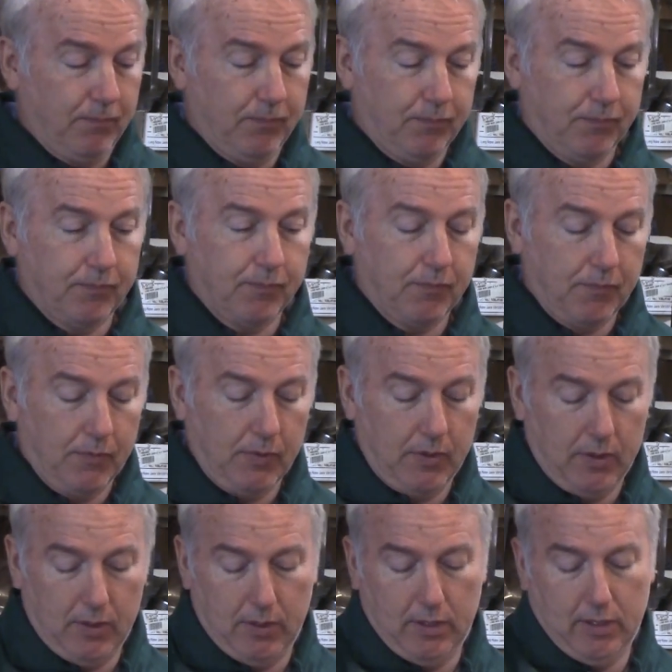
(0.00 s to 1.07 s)

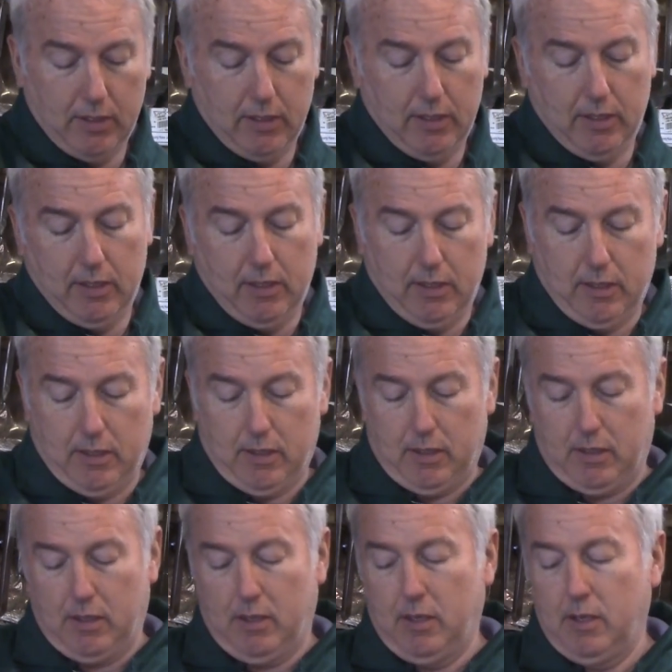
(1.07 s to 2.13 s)

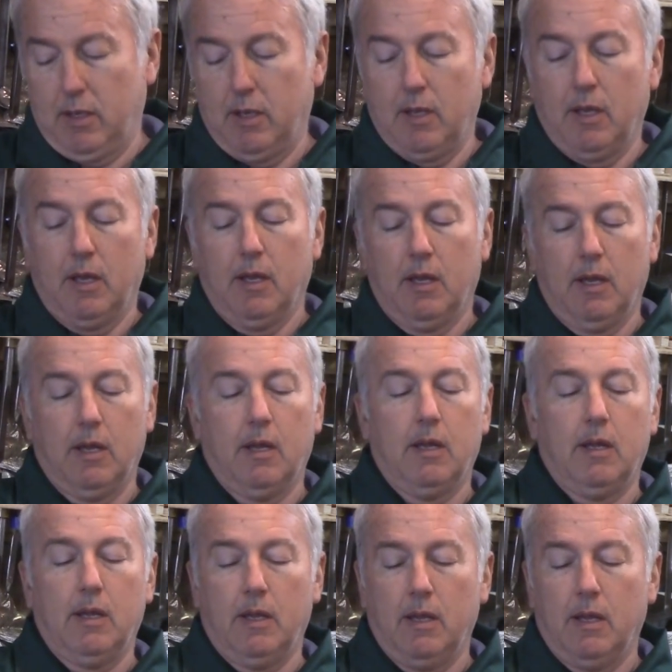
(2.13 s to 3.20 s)

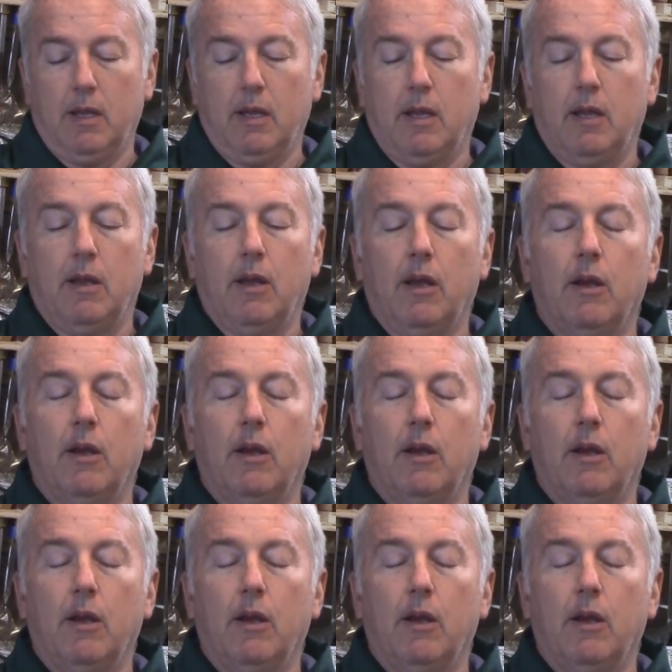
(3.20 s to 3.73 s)
[no speech]